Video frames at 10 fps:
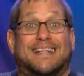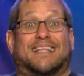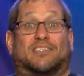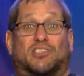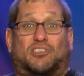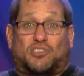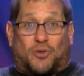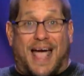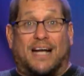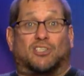the
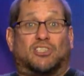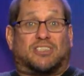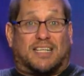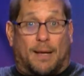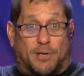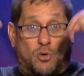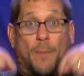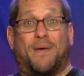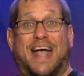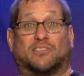distractions that come into
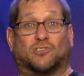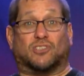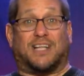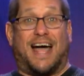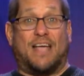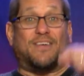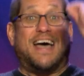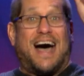a pastor's life,